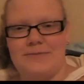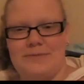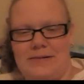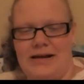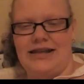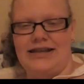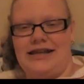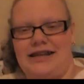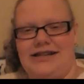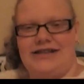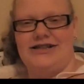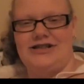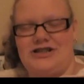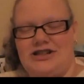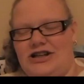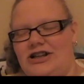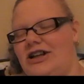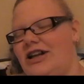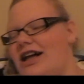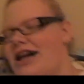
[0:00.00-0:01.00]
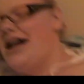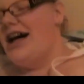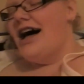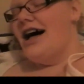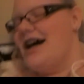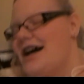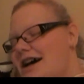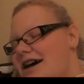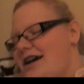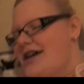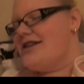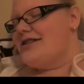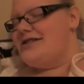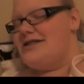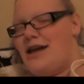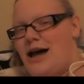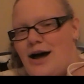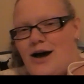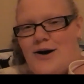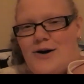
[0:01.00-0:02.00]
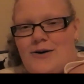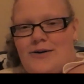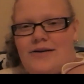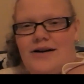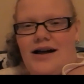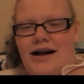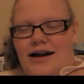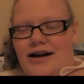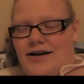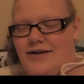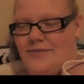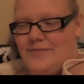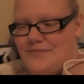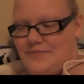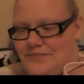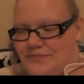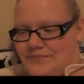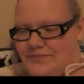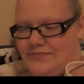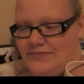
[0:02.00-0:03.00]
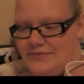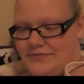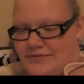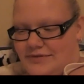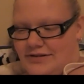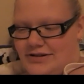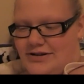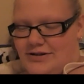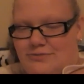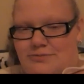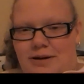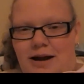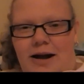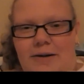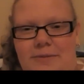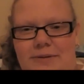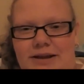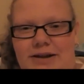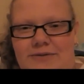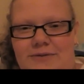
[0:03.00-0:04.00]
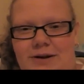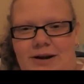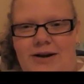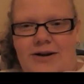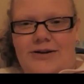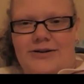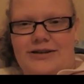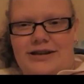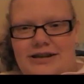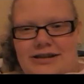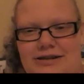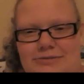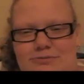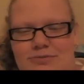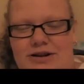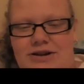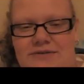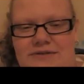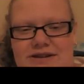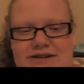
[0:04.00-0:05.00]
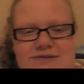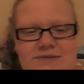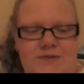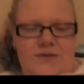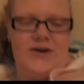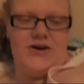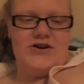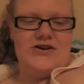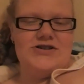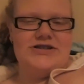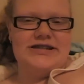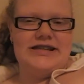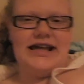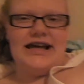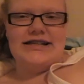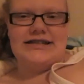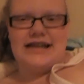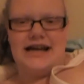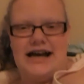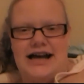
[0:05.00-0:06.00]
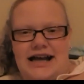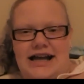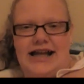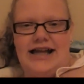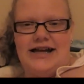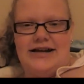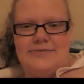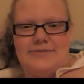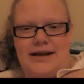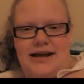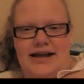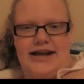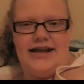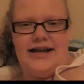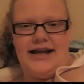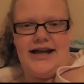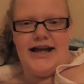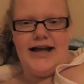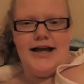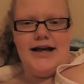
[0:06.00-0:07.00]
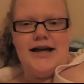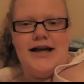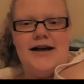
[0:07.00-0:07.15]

about the NHL, so, um, you probably have heard in previous vlogs that I am a